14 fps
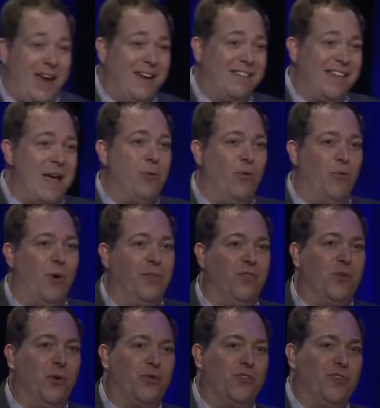had an example of one
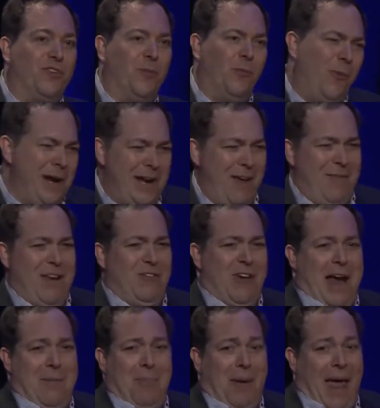solar system. We don't have any
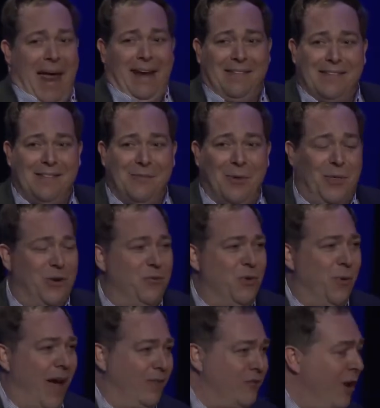giant planets within a
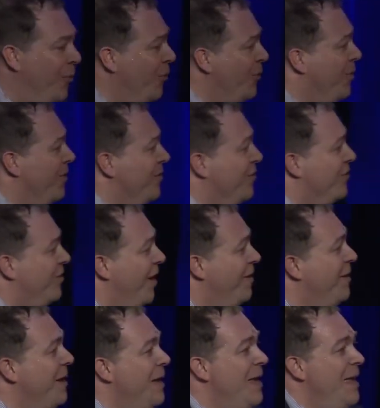few astronomical units of the sun.
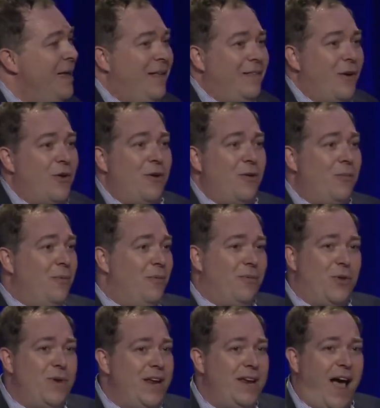There,
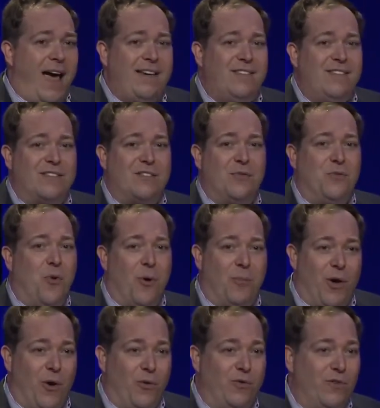you need ices to form
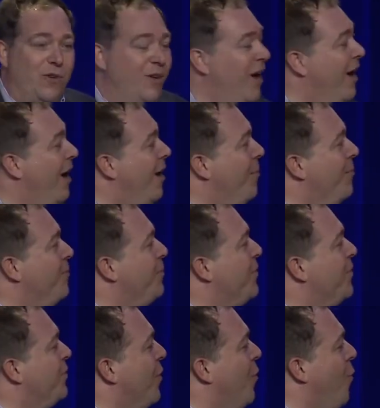those. Um,
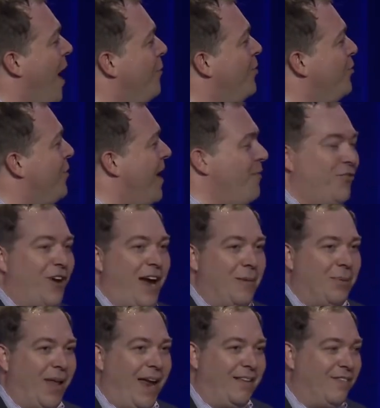so why would you have a
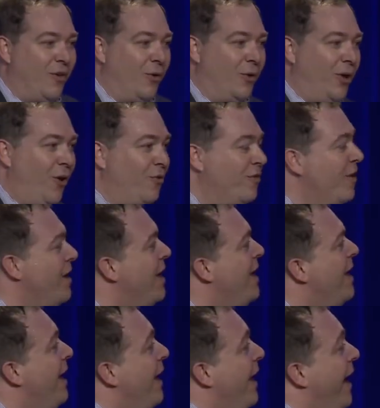giant planet so close?
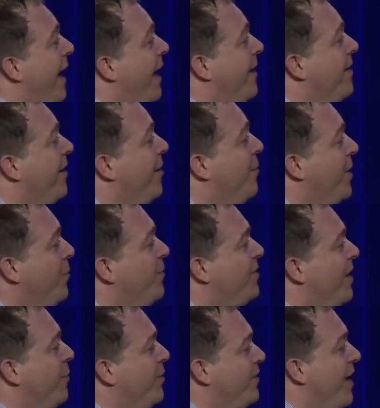And, uh, but it
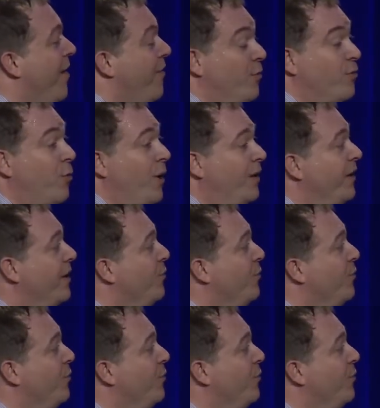was, it was there, and it was quickly